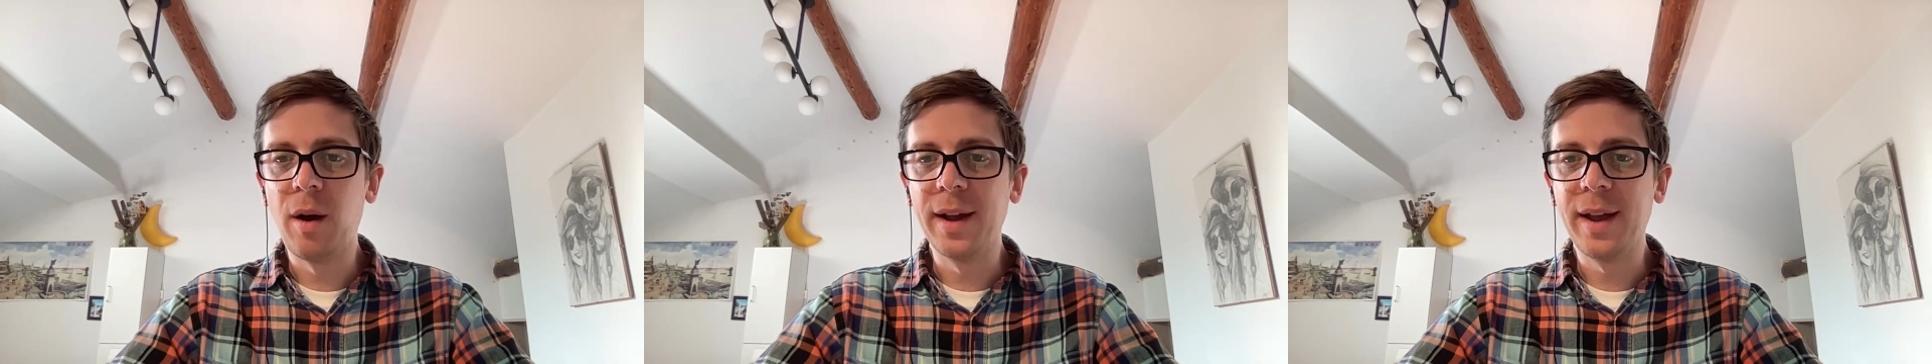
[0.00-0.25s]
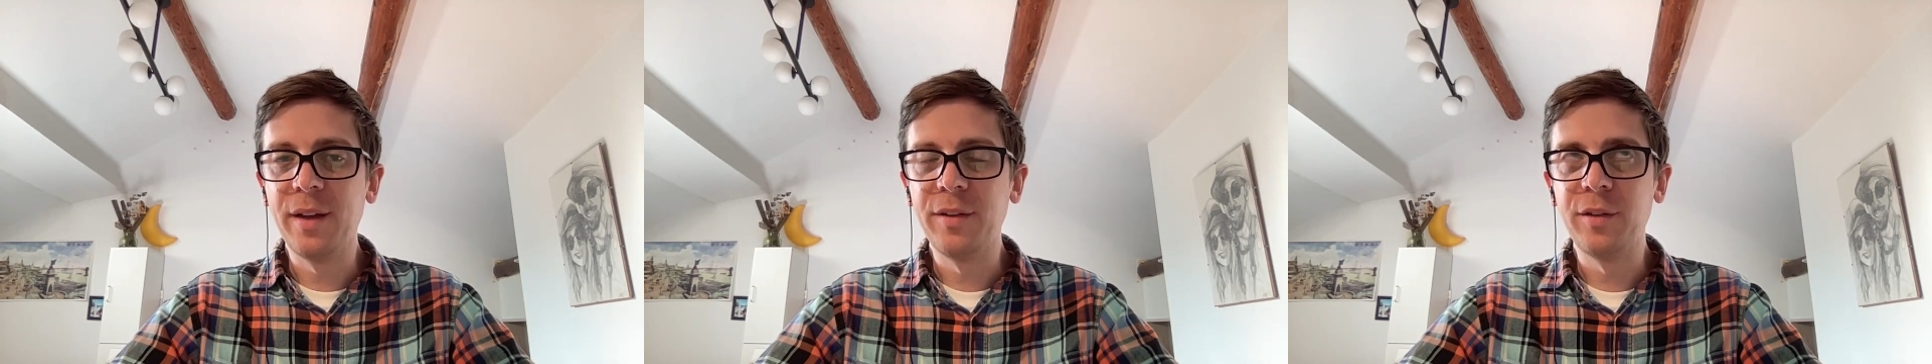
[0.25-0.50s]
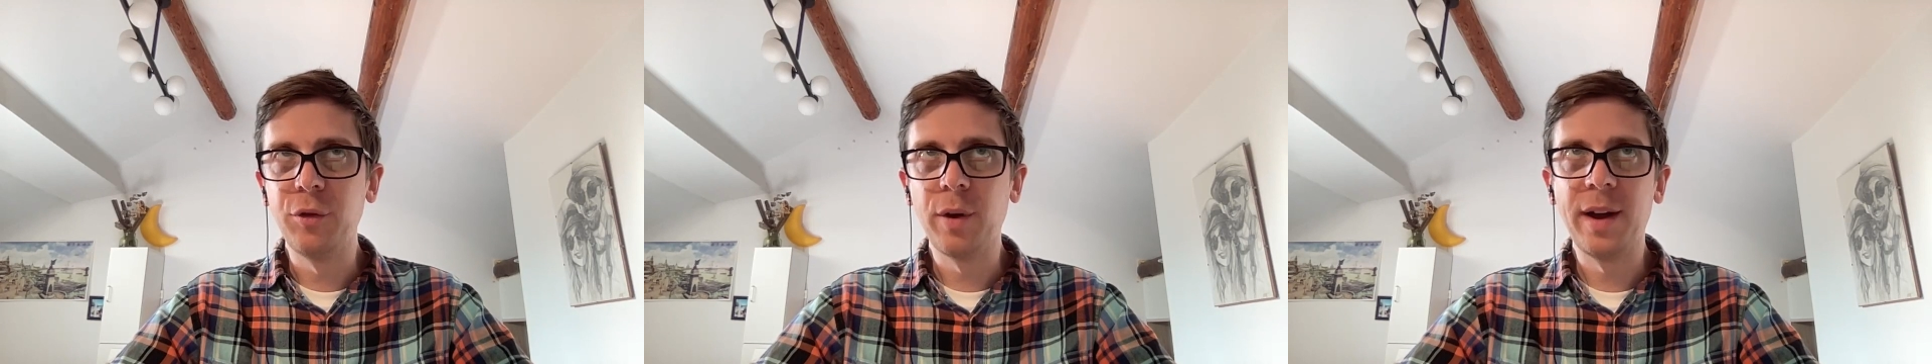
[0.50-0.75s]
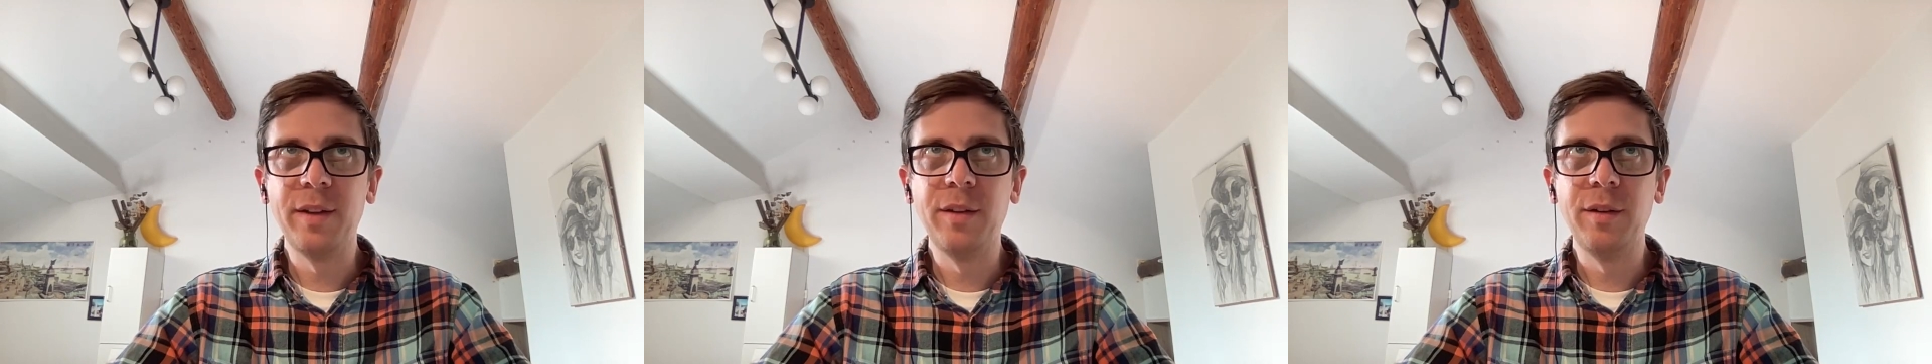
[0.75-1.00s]
I guess,
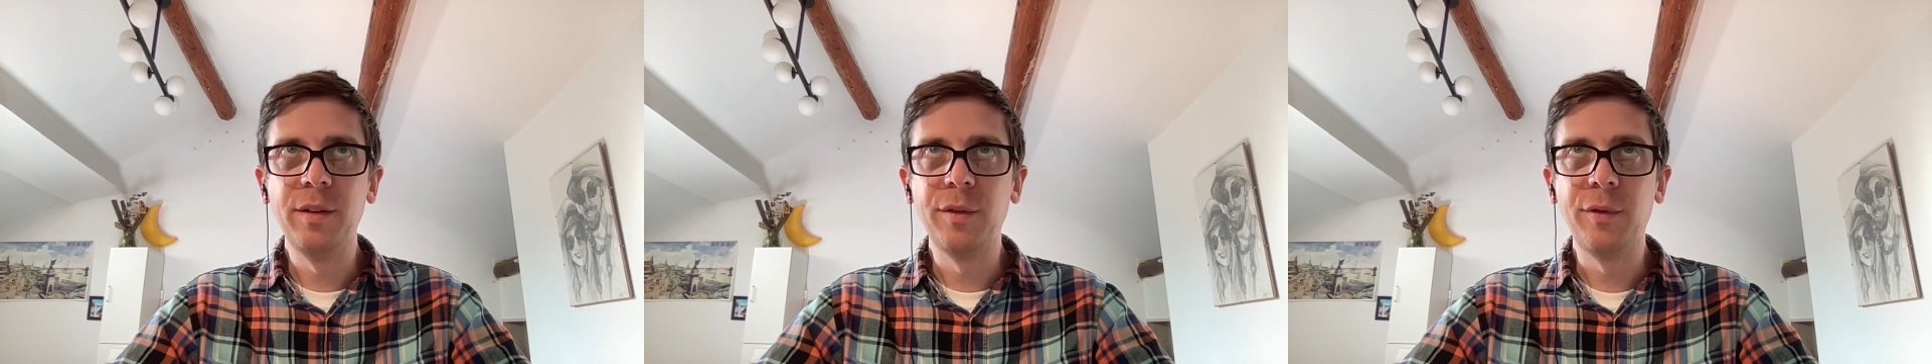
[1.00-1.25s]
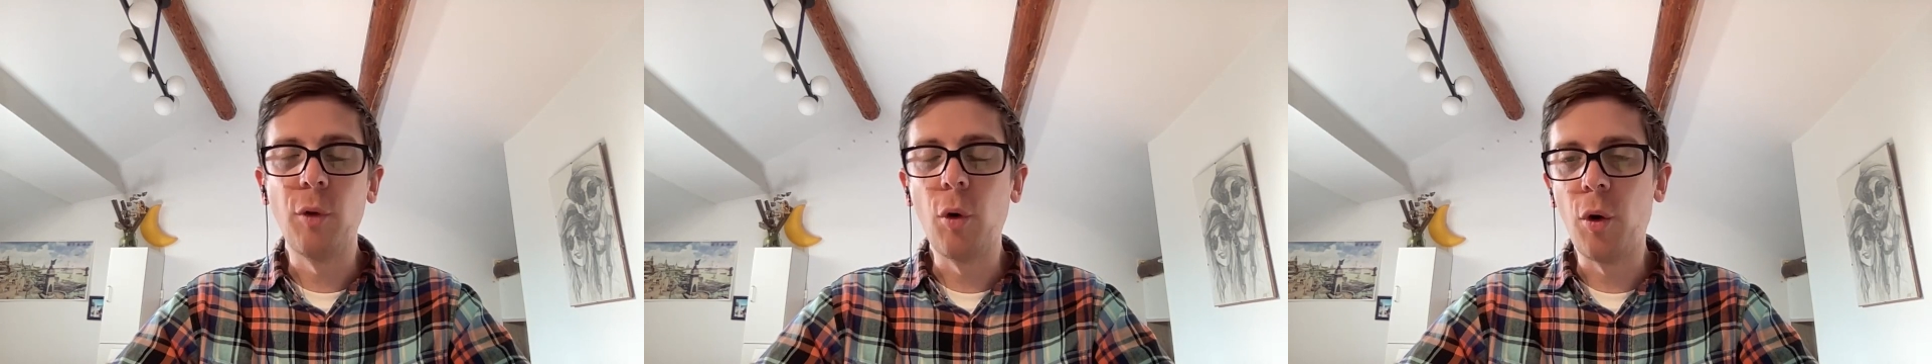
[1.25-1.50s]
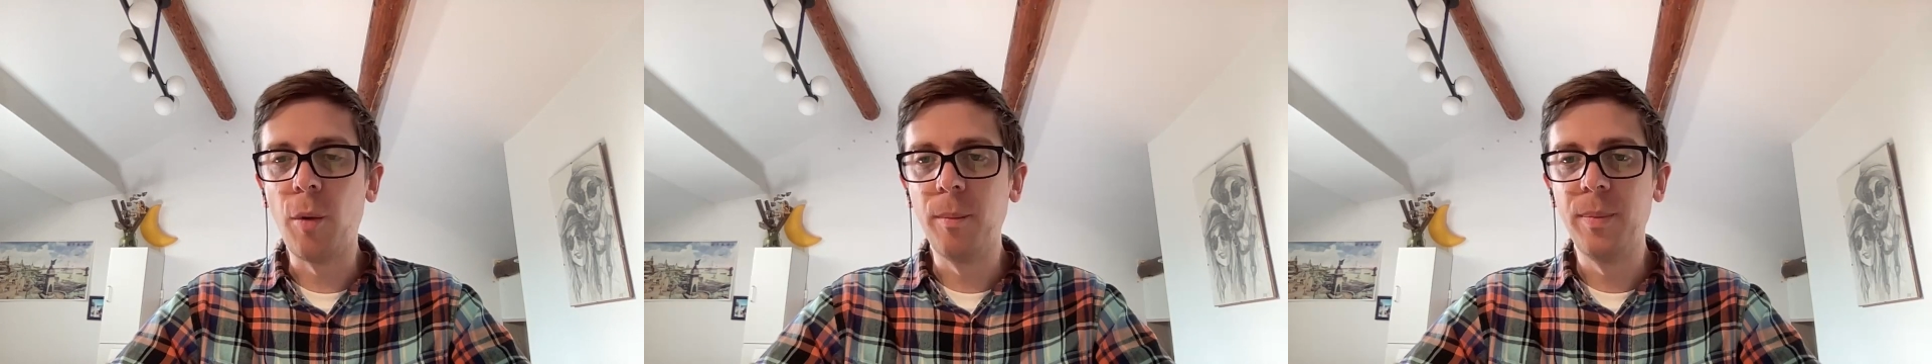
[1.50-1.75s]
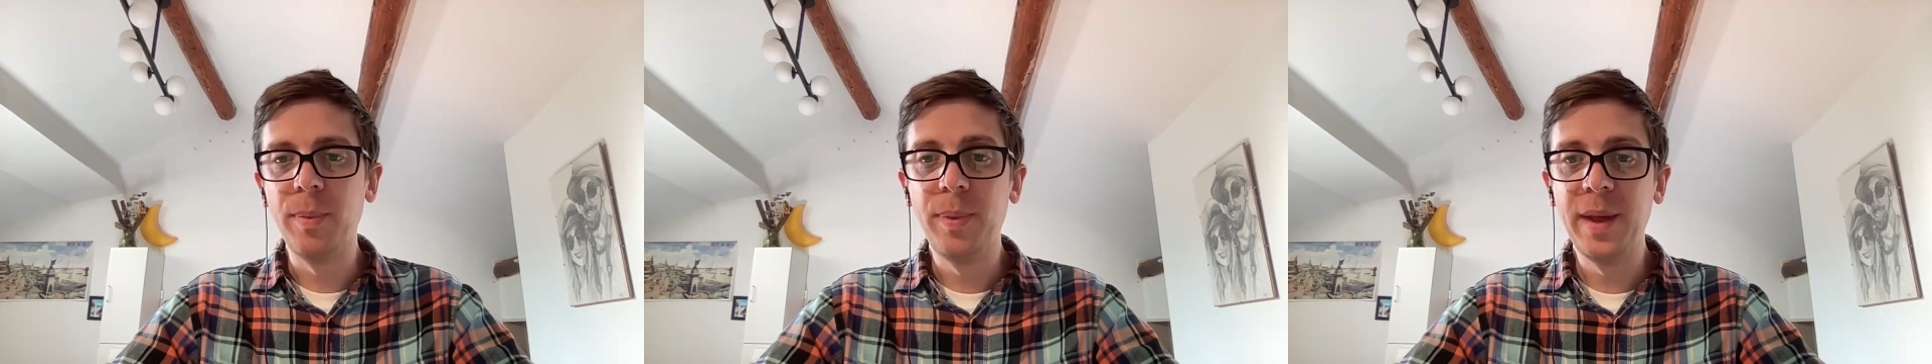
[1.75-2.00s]

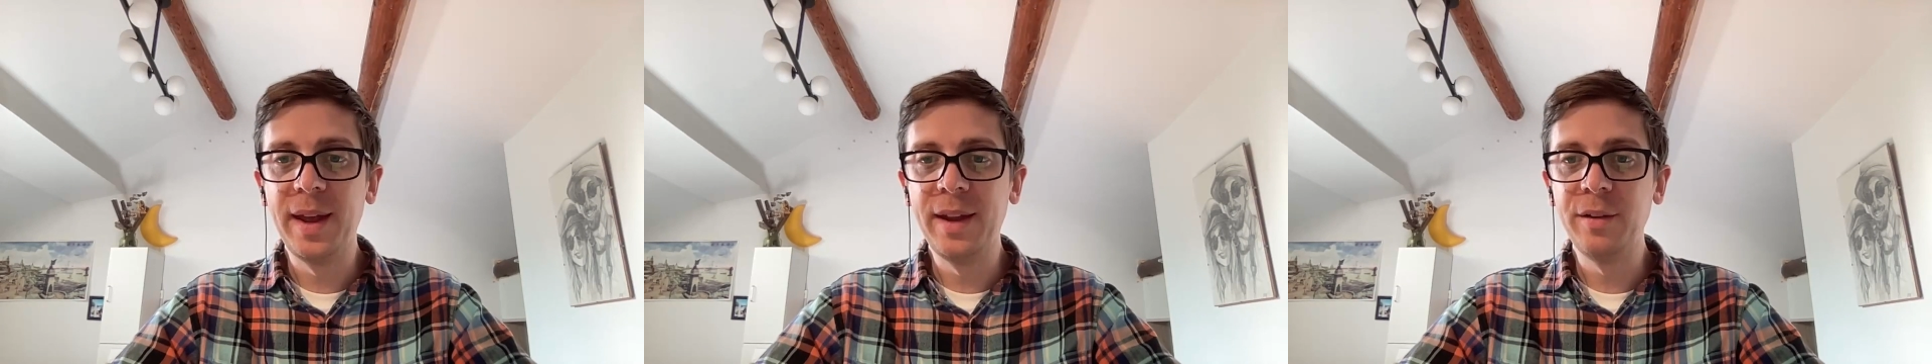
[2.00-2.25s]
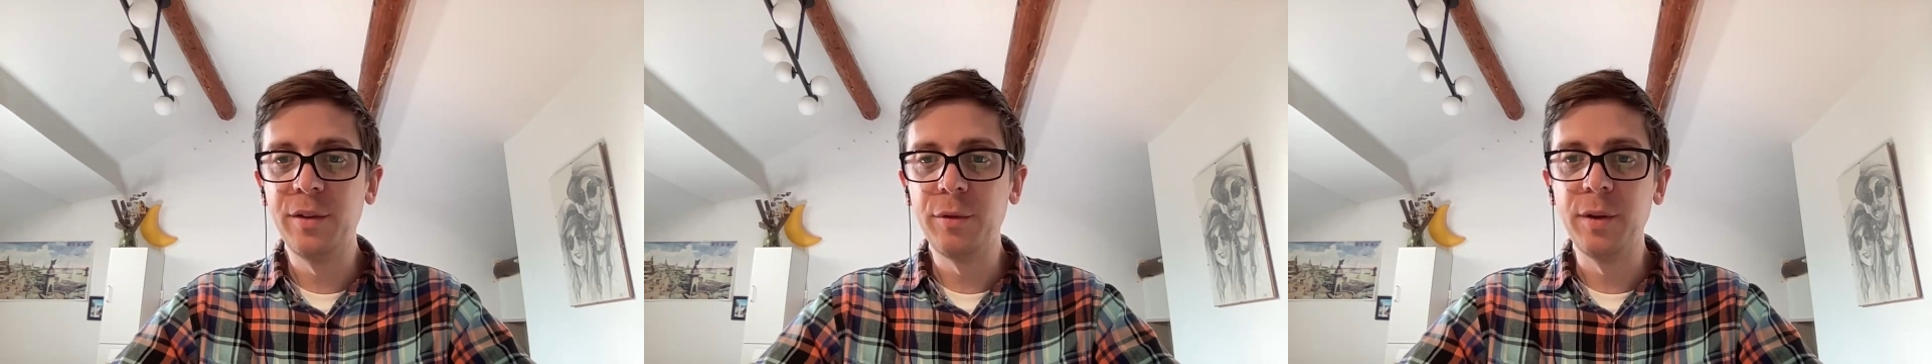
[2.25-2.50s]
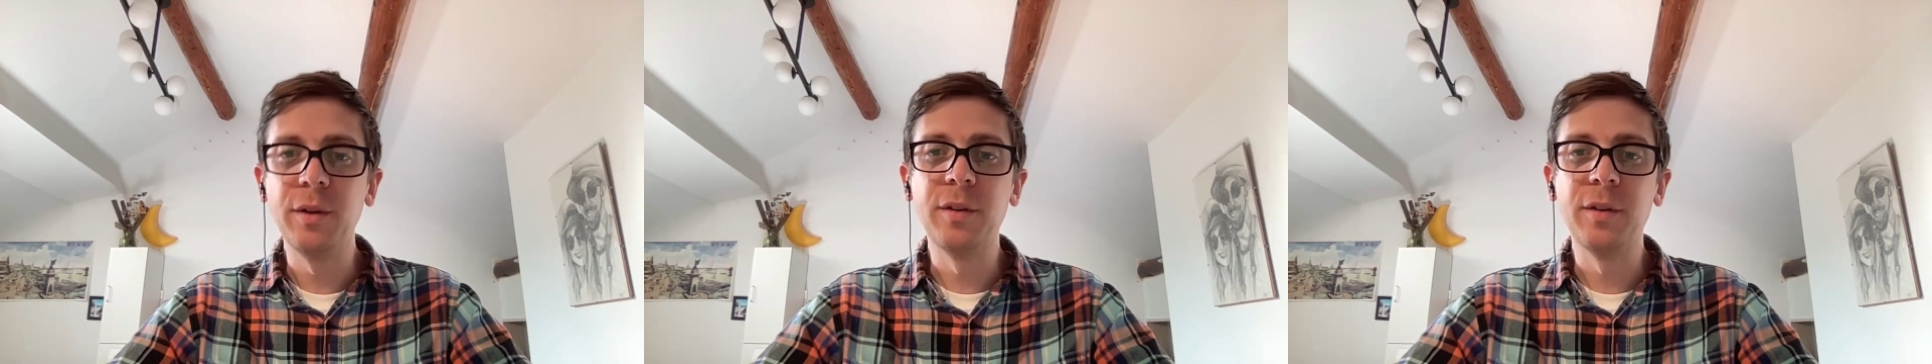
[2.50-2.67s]
transform their industry,